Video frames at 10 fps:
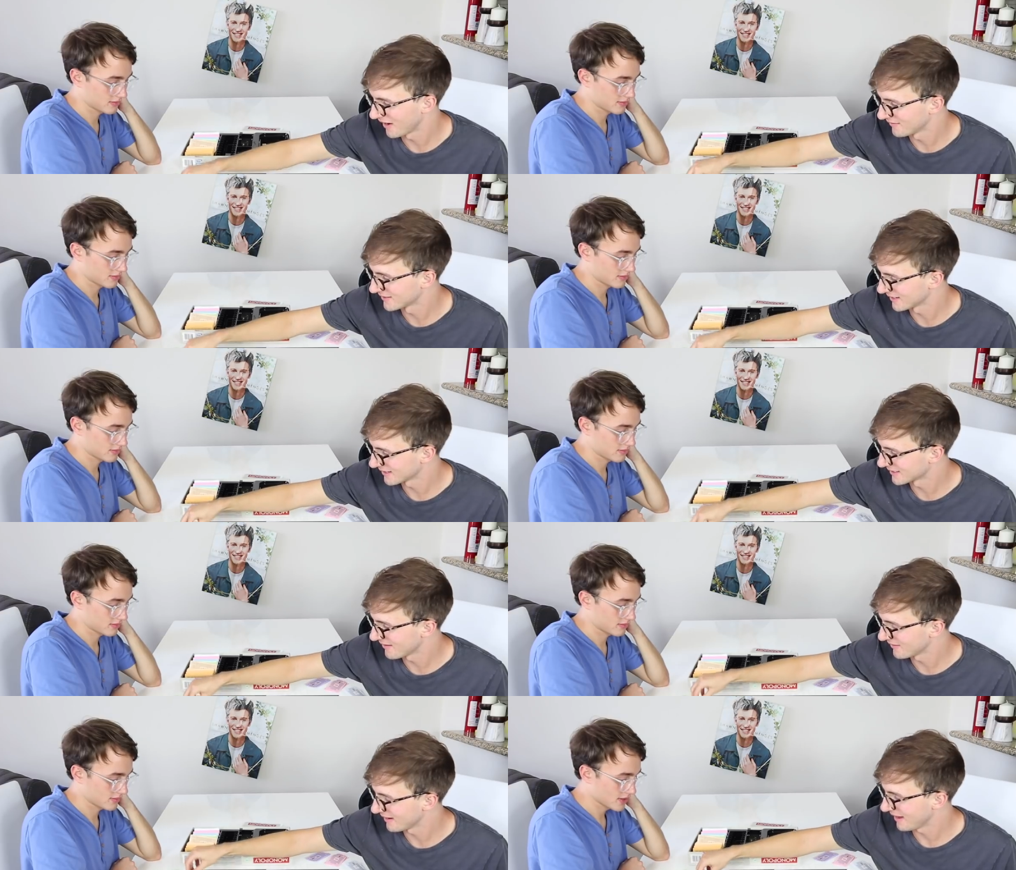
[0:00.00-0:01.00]
Speaker 1: Five, six,
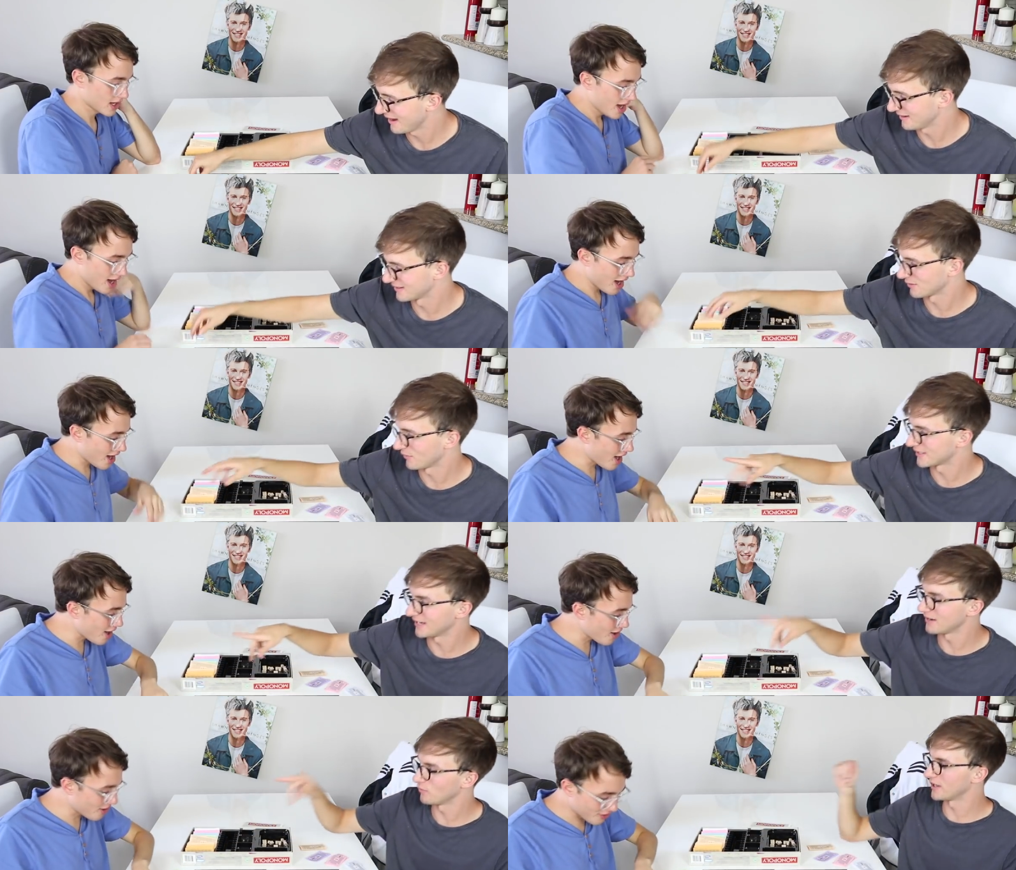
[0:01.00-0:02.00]
seven,
Speaker 2: eight. So
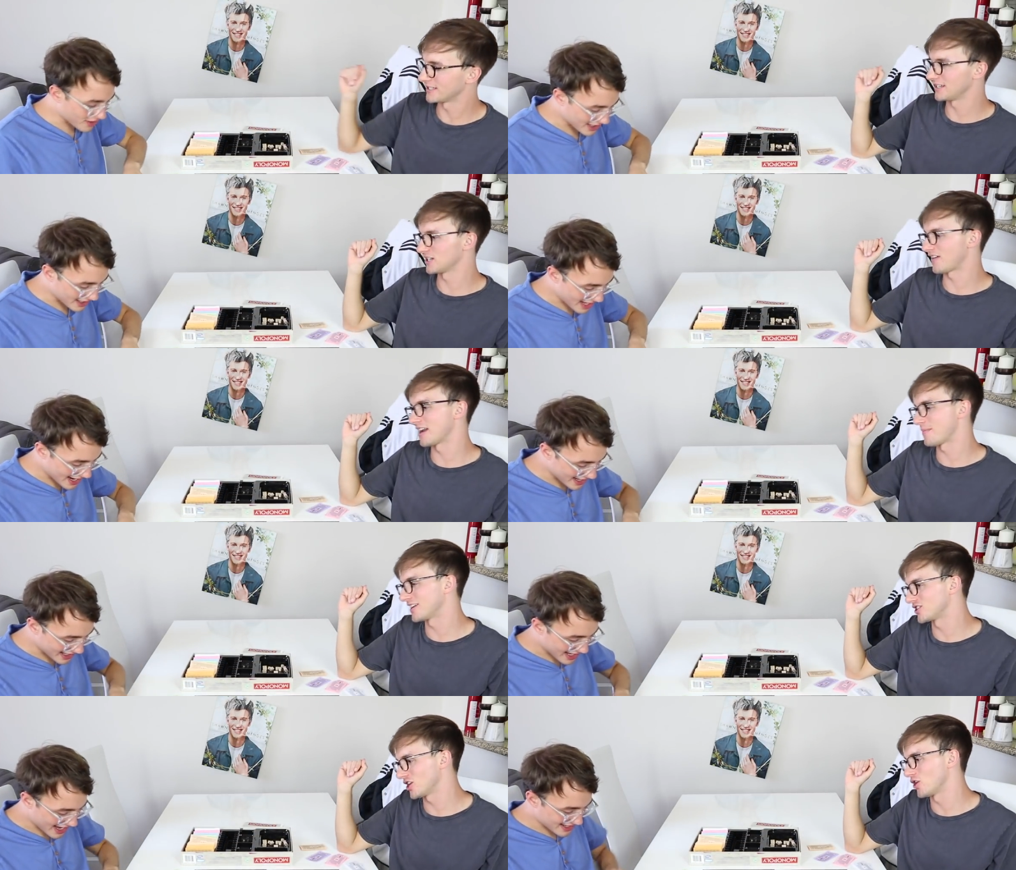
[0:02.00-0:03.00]
oh, it,
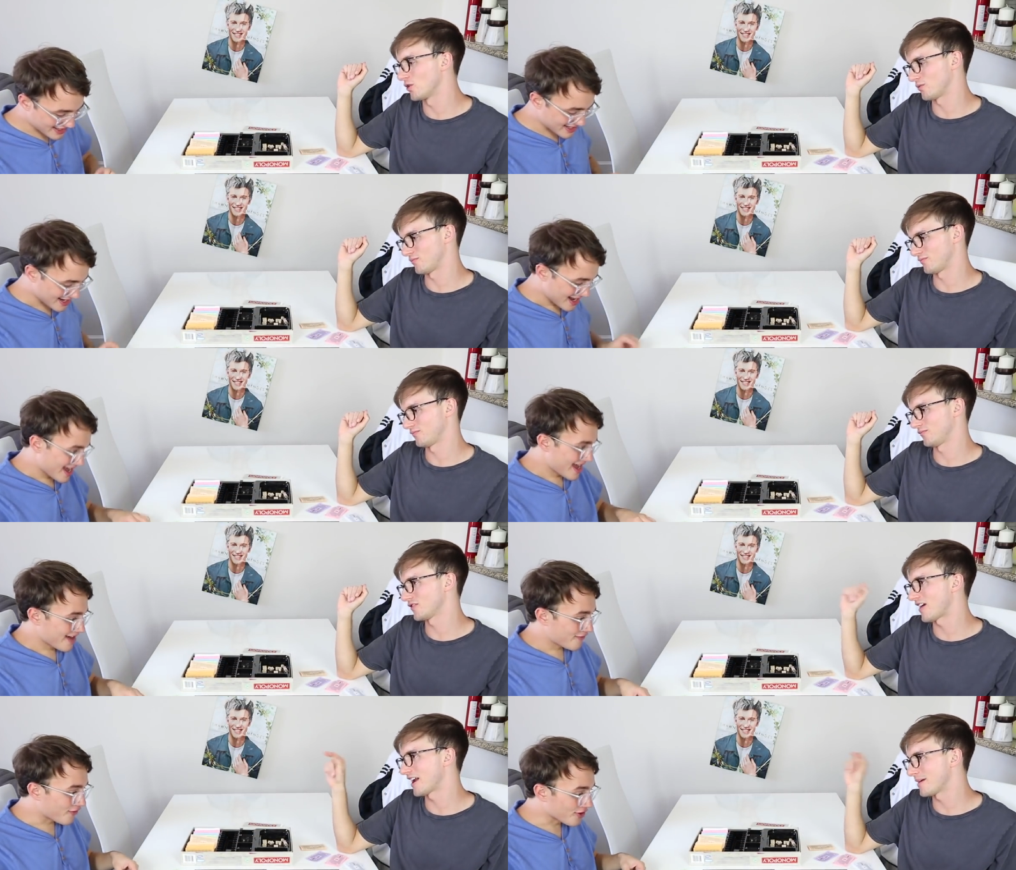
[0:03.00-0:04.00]
Connecticut.
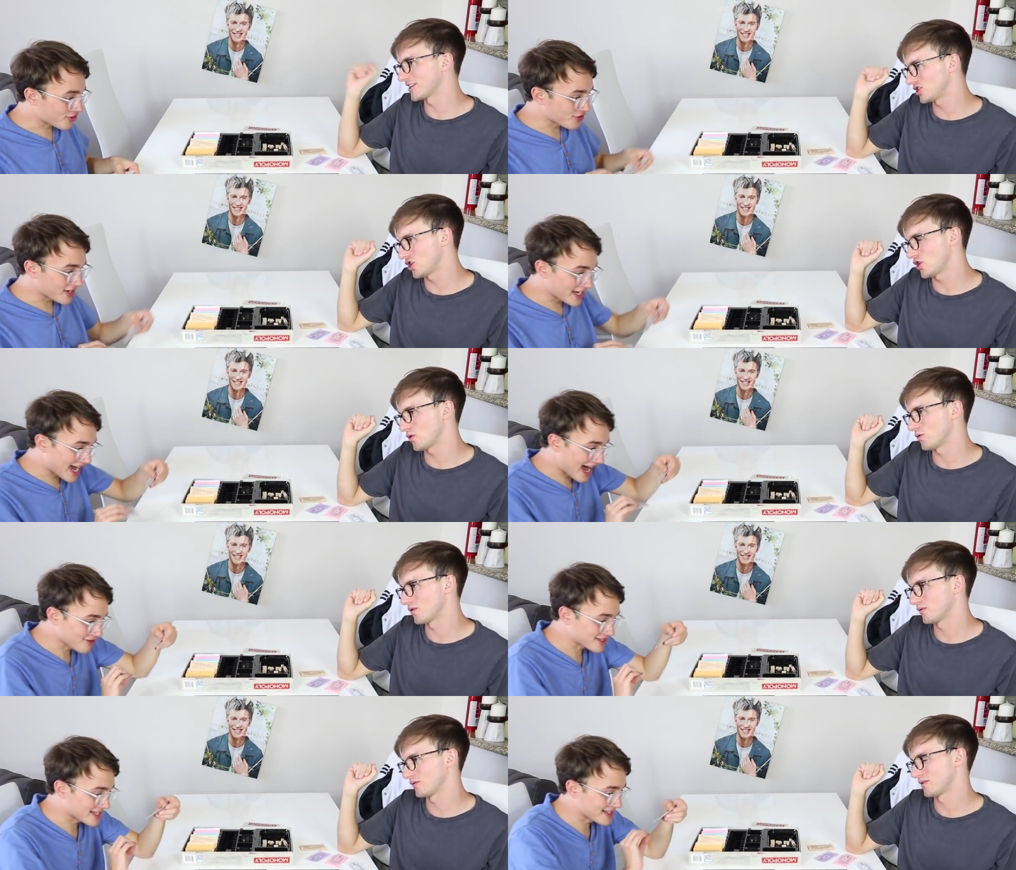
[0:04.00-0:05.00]
Divided by two. For three
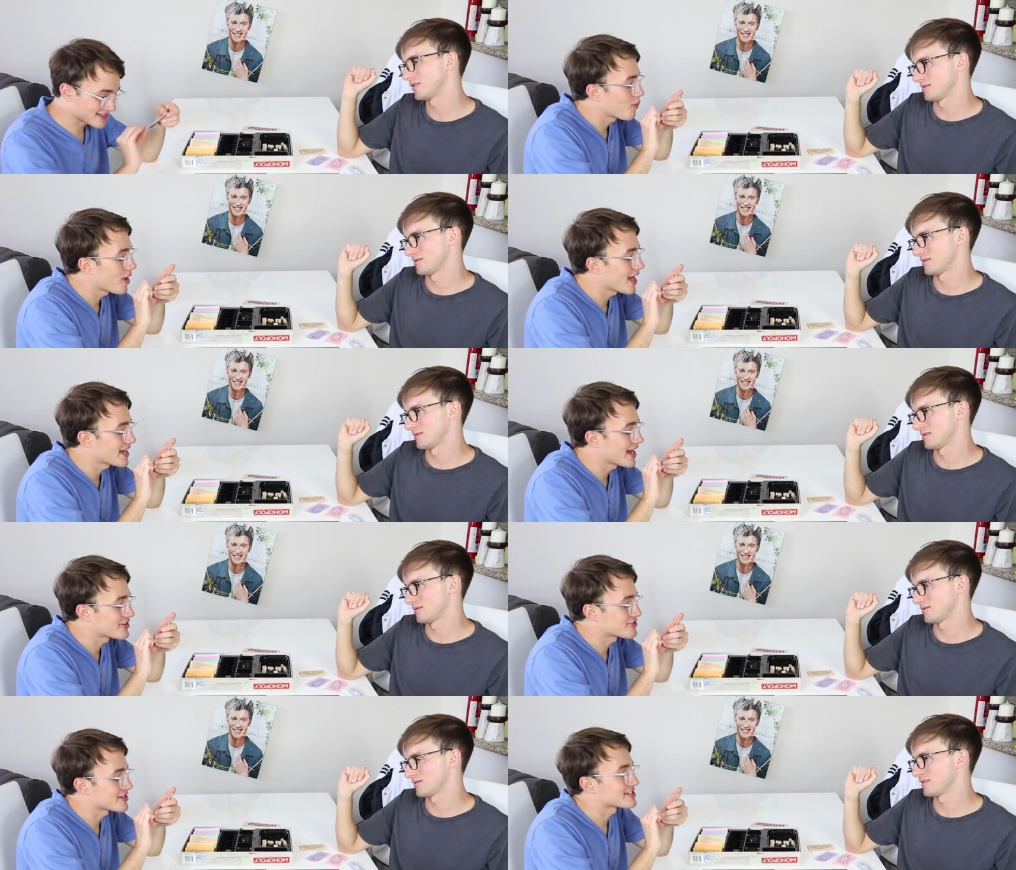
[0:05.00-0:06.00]
houses. one
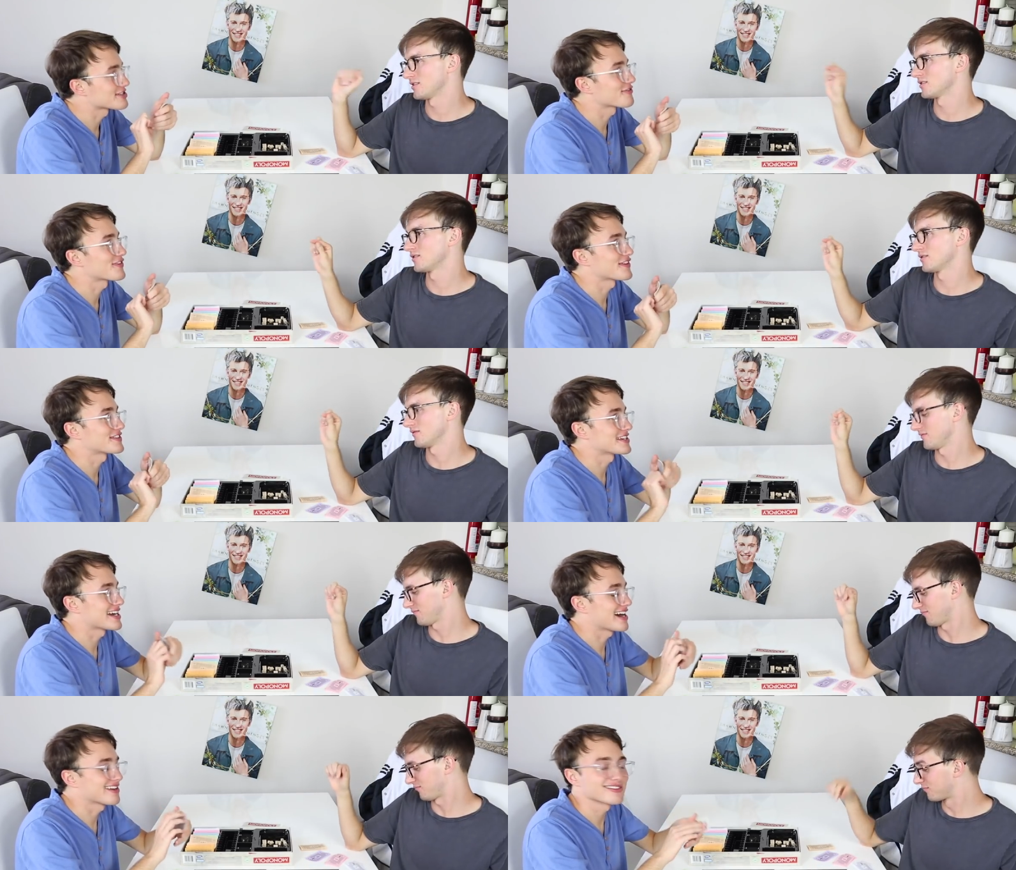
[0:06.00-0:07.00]
hundred, so fifty
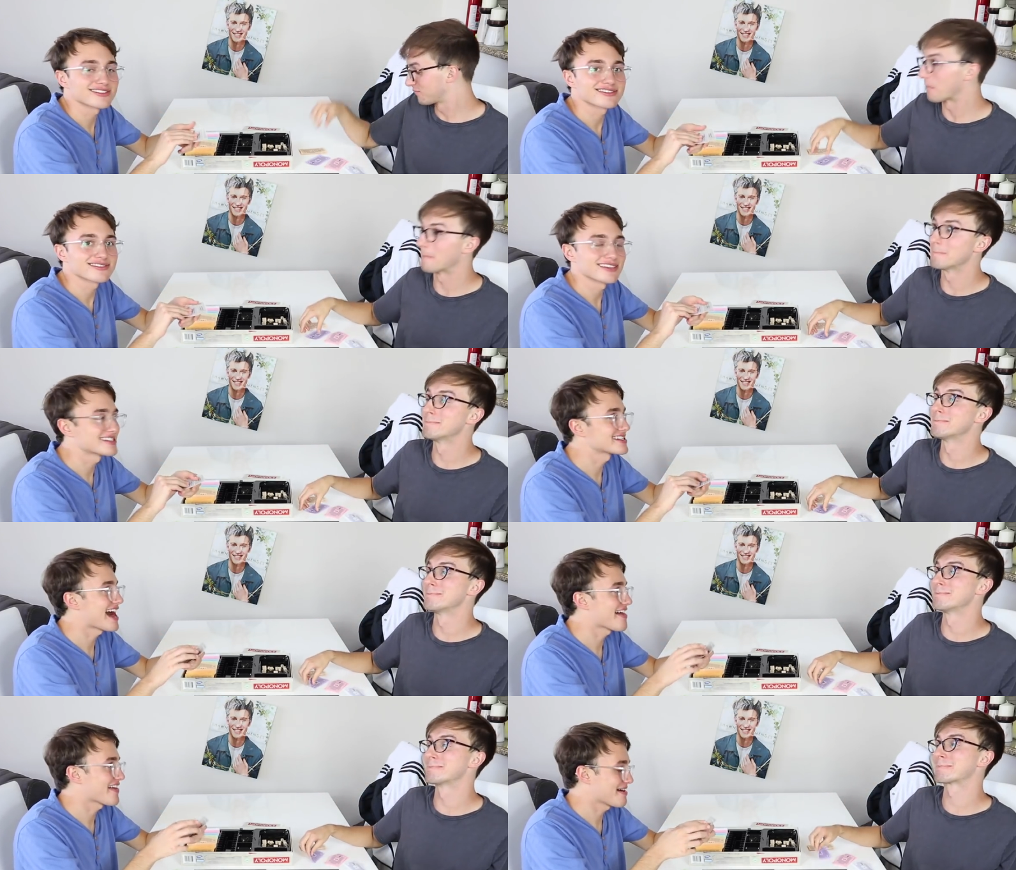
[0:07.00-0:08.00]
dollars. It's
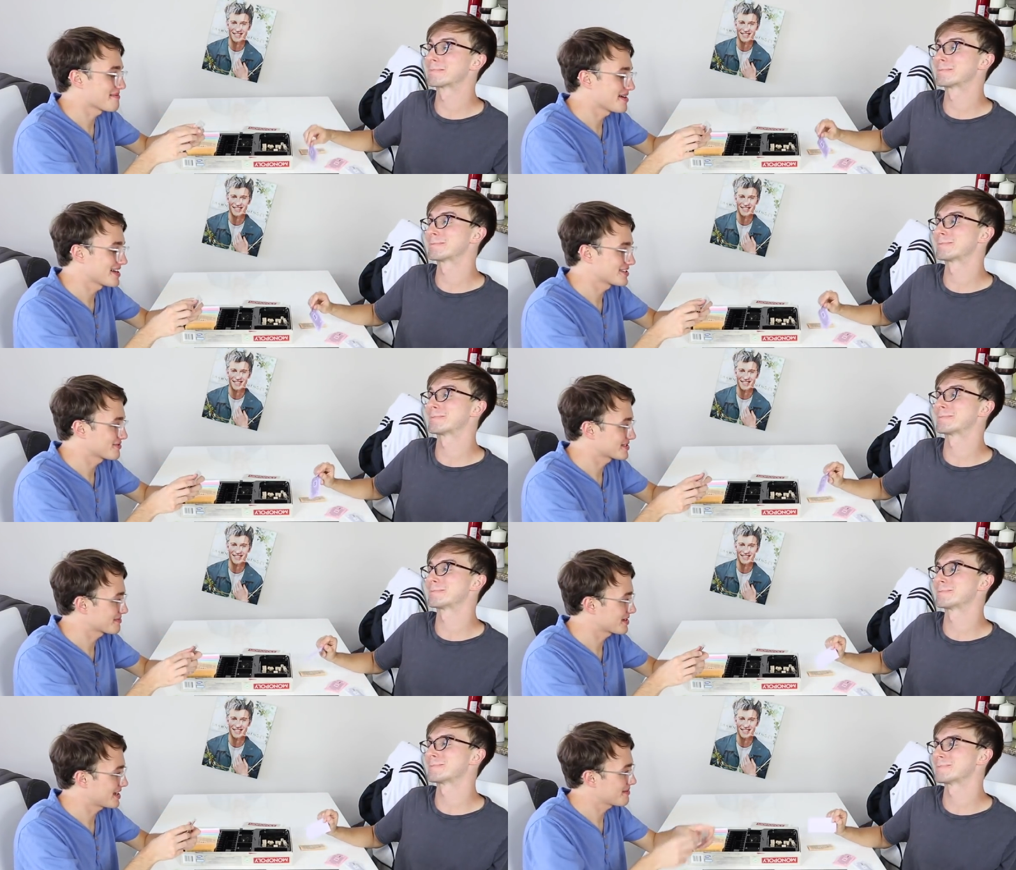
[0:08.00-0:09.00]
not that much, which
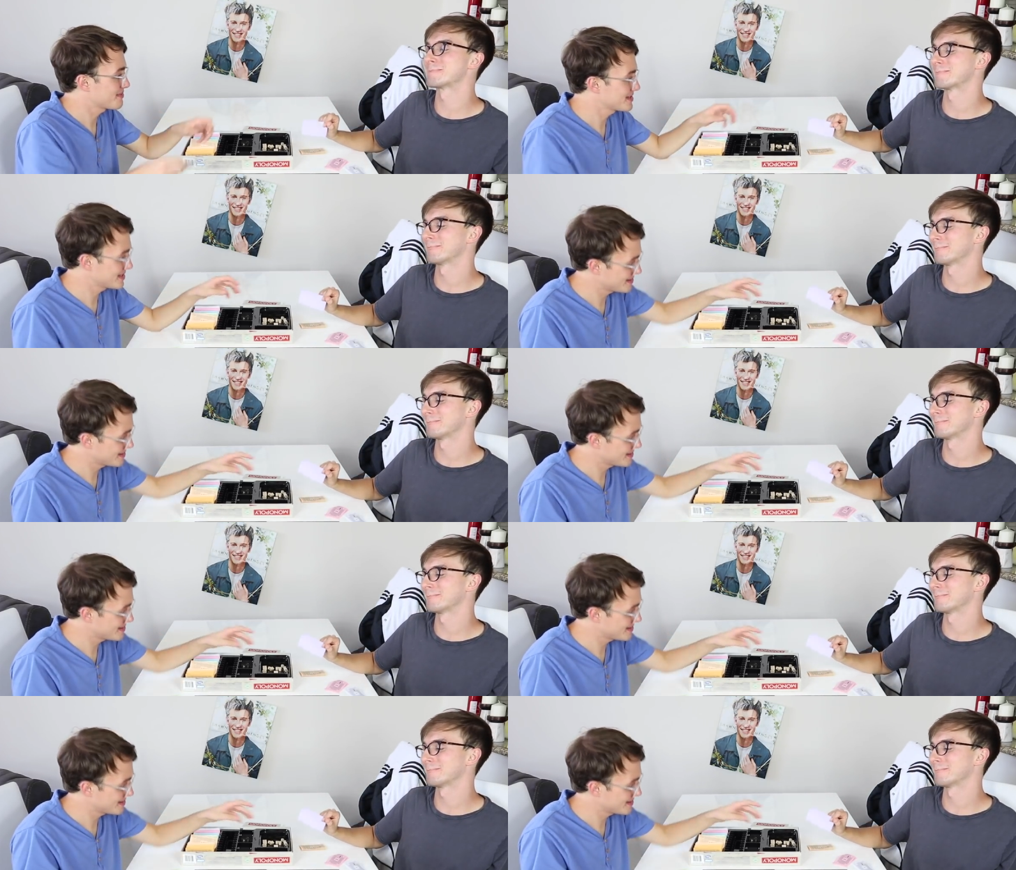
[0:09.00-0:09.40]
I'm kind of pissed